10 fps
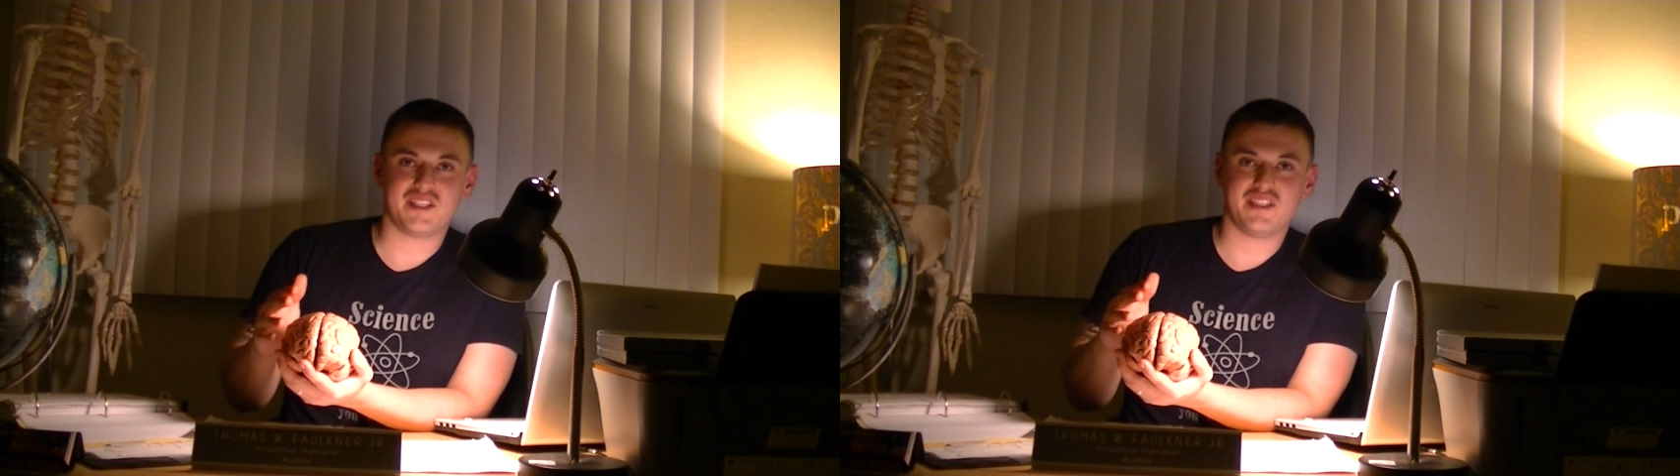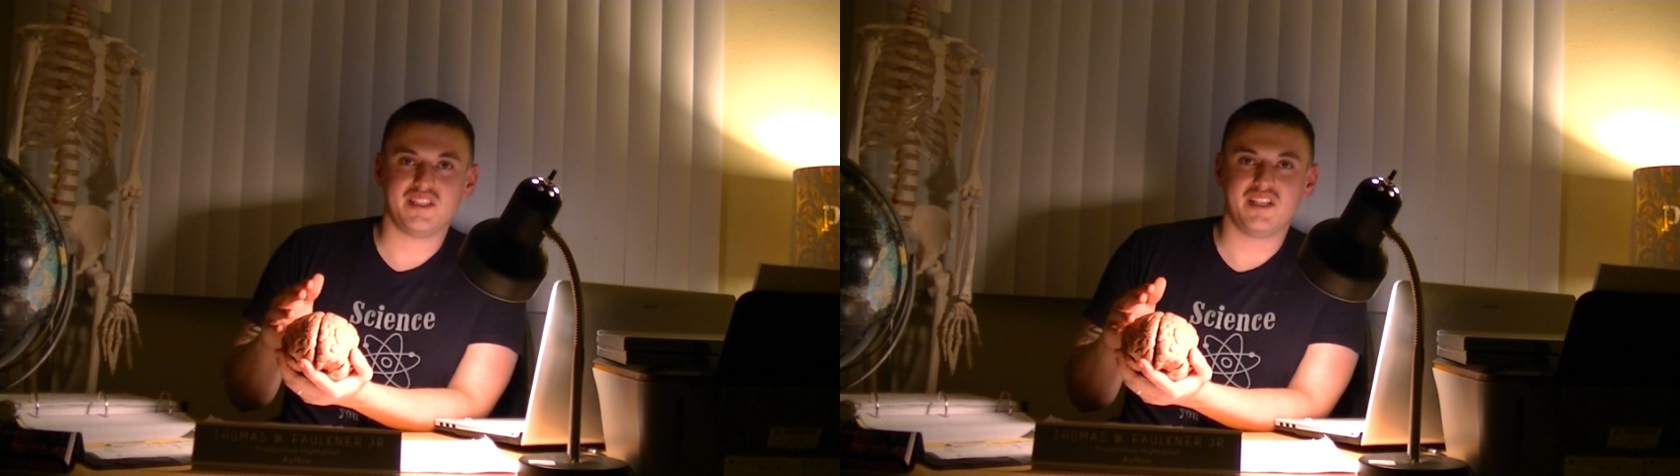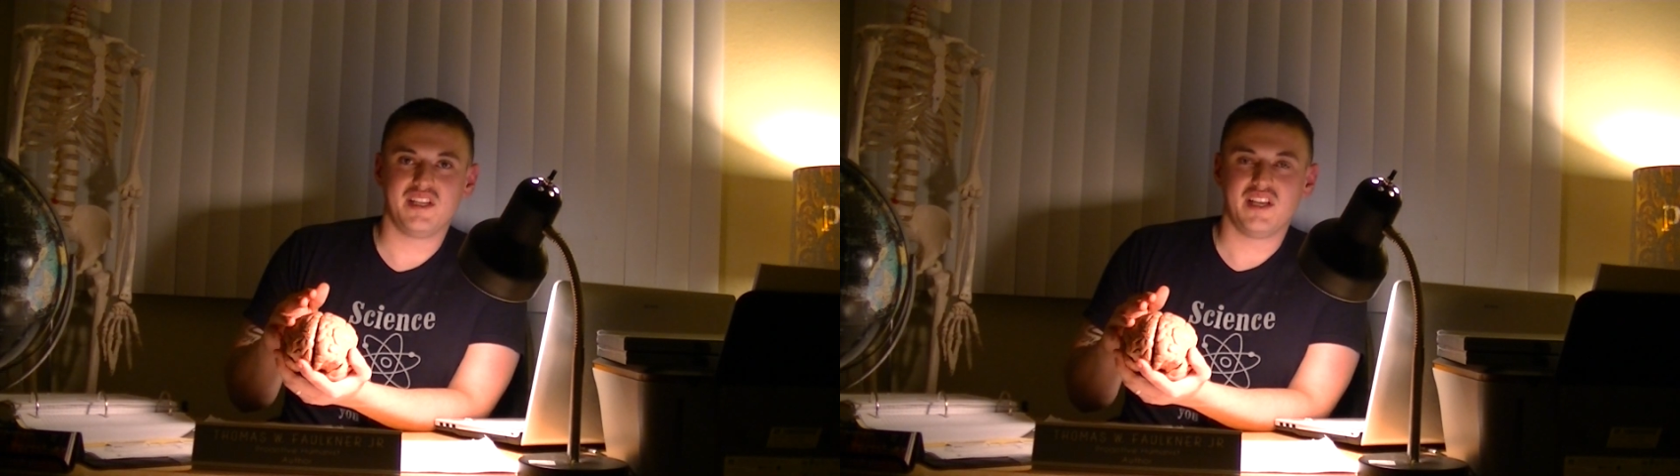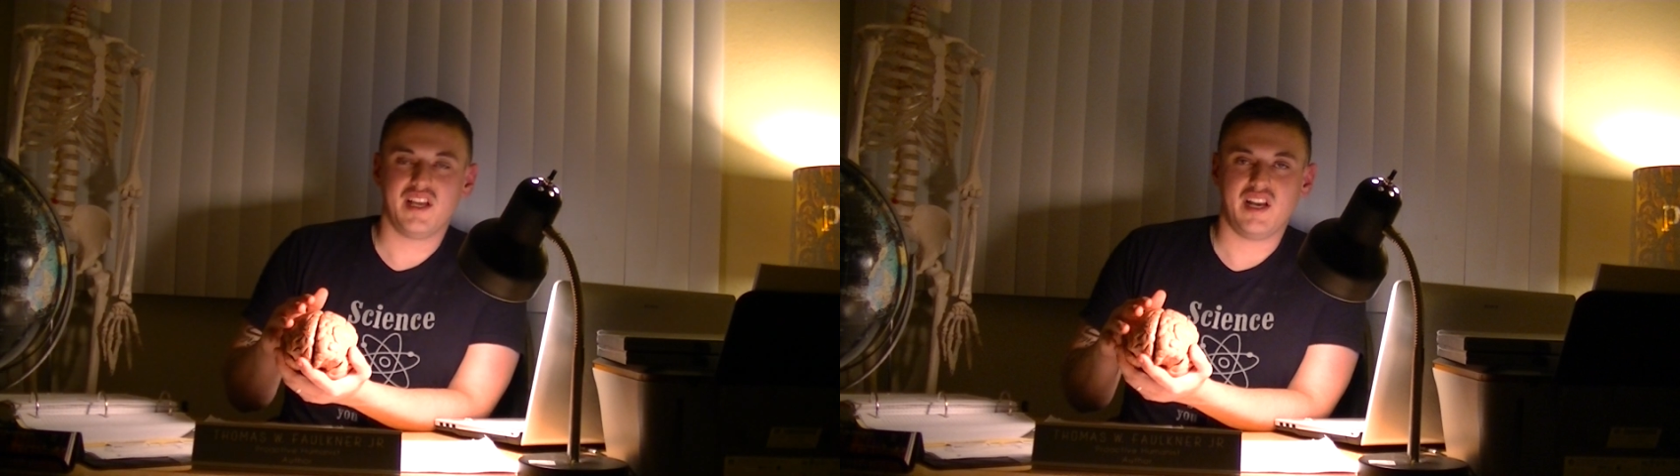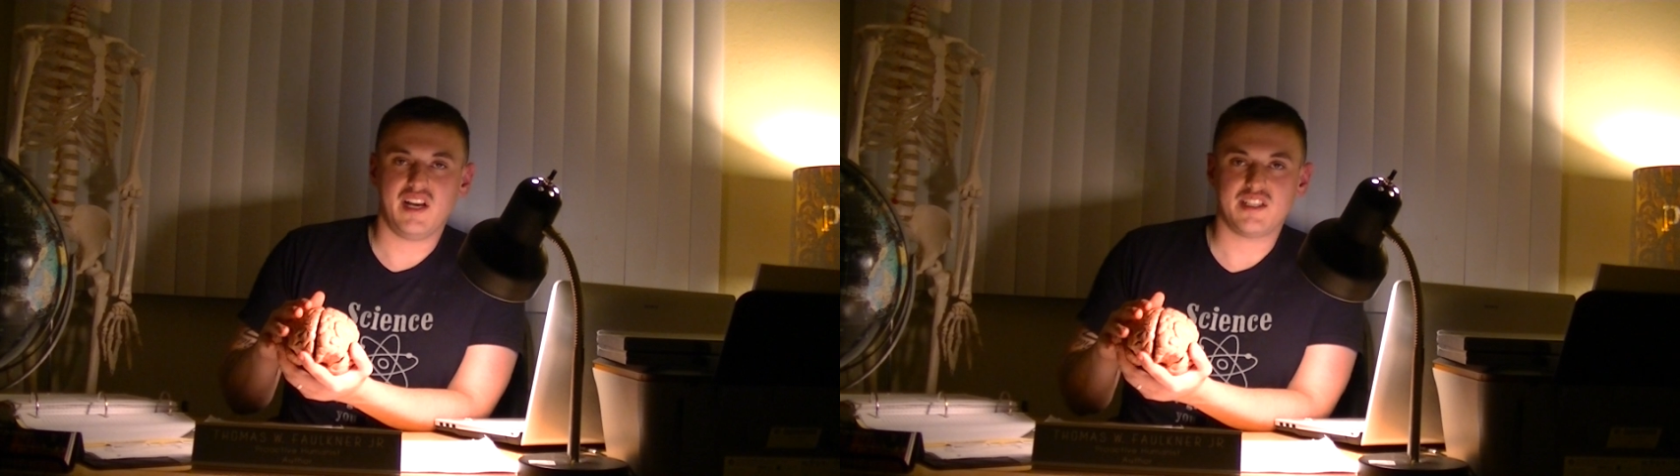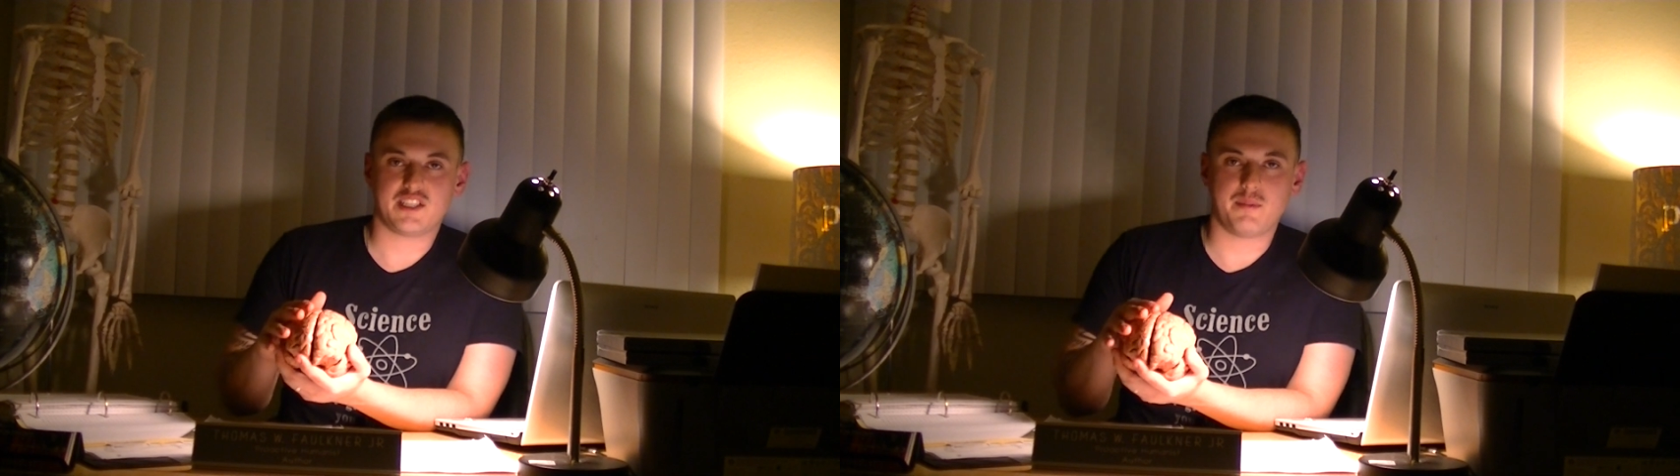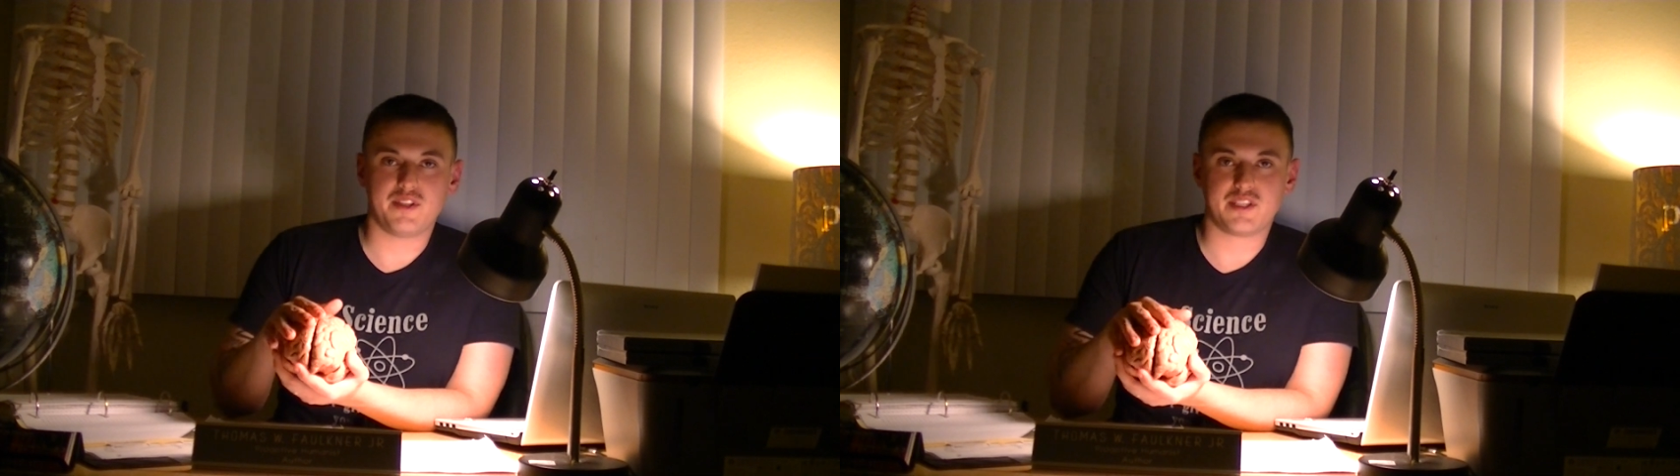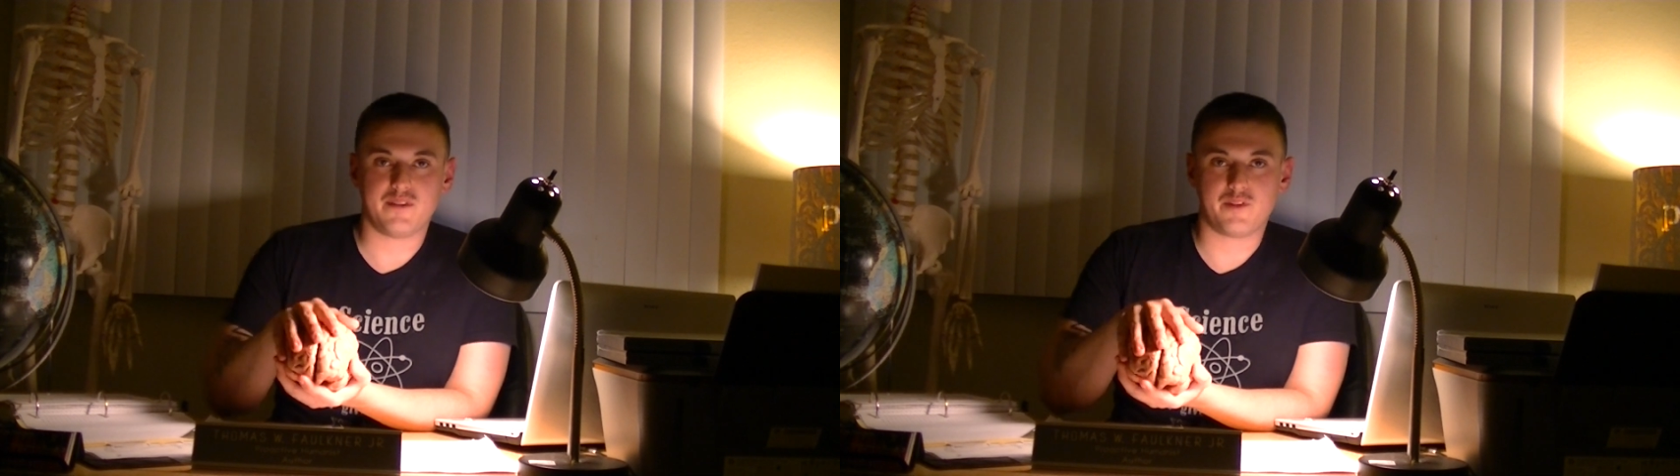and some of
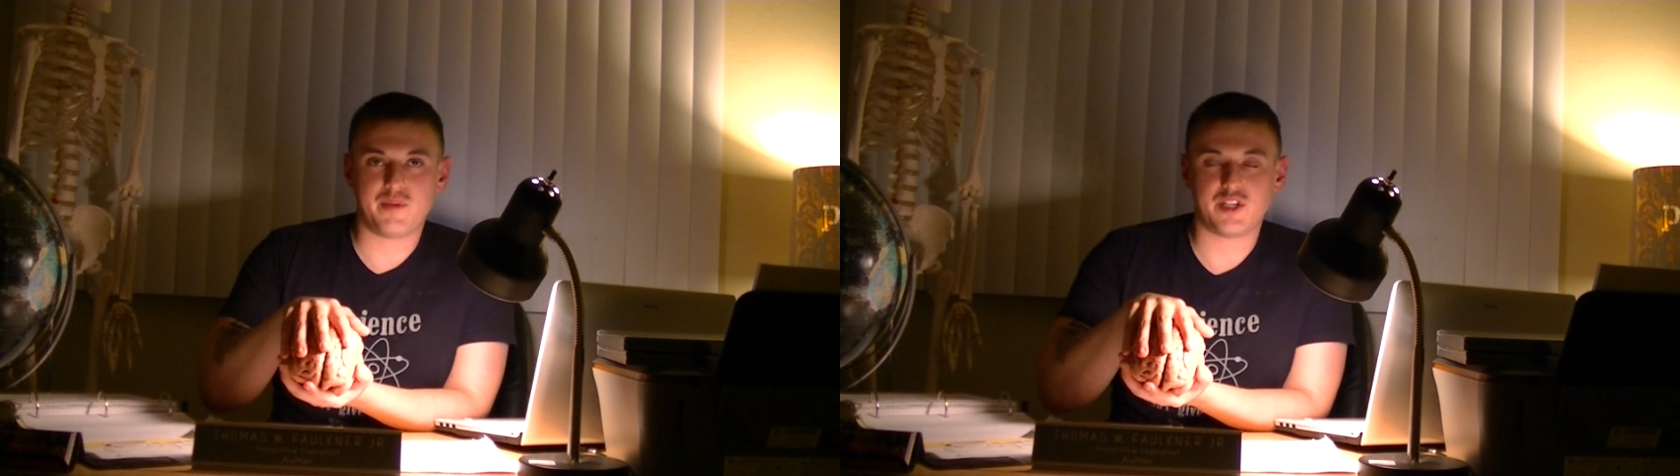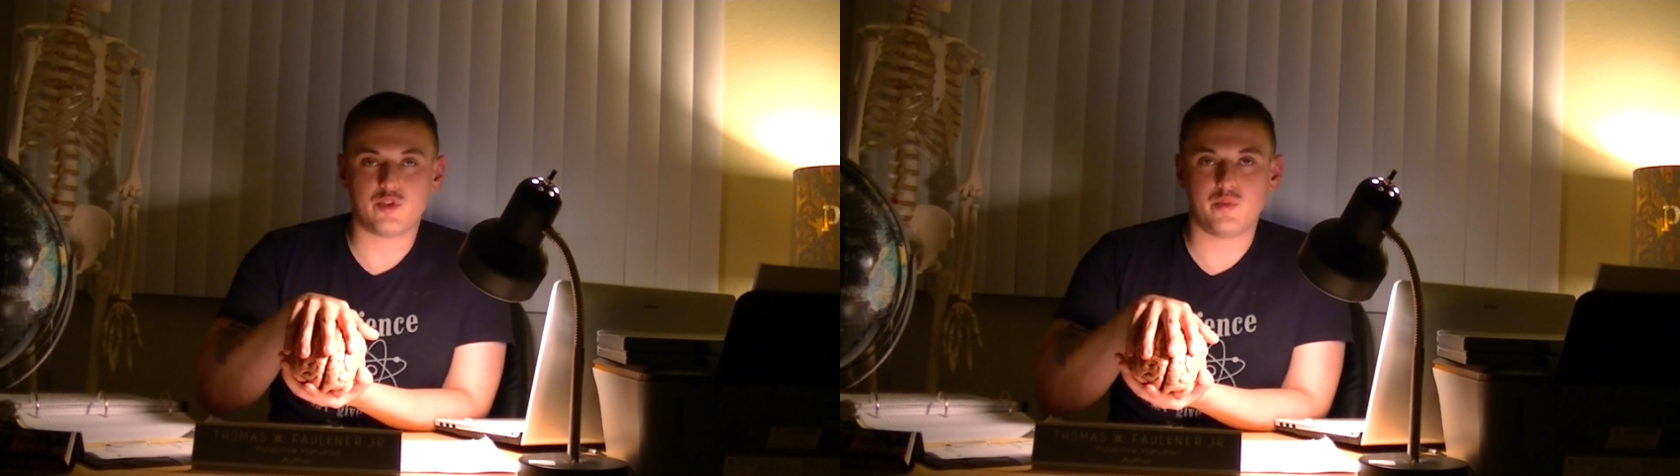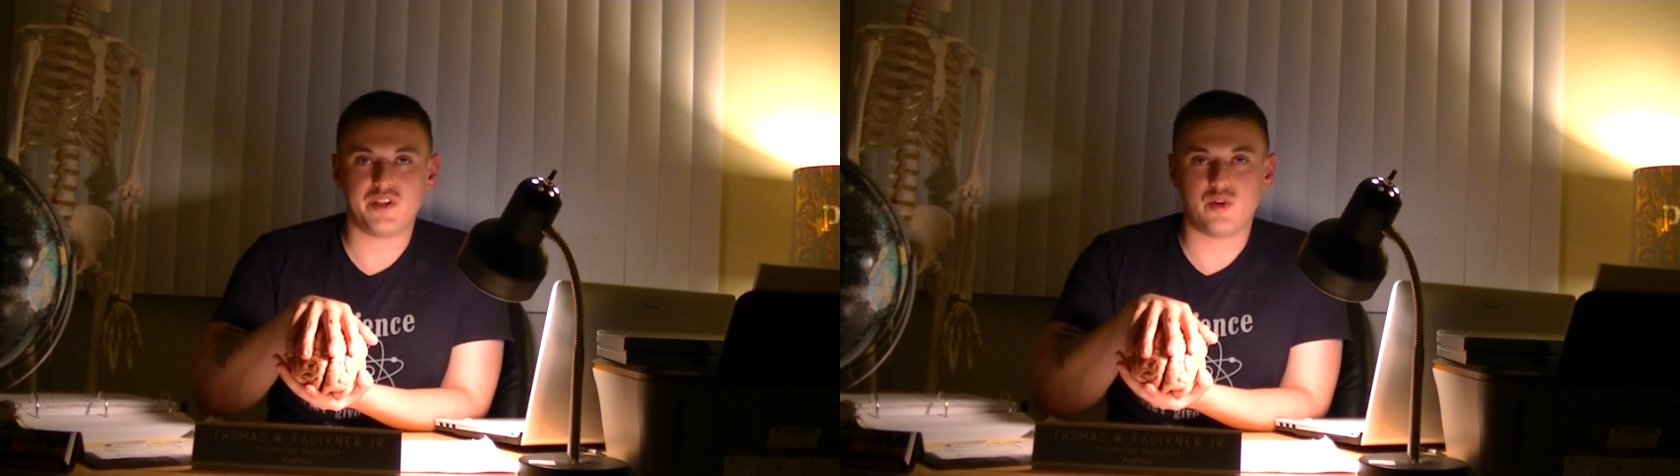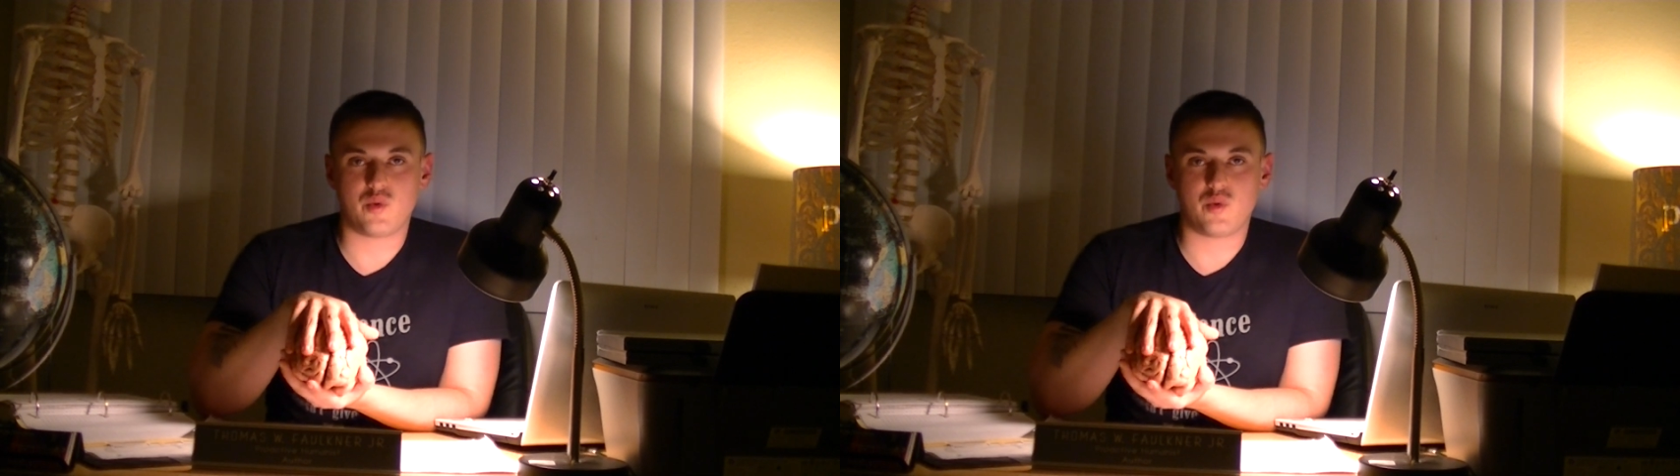this information will be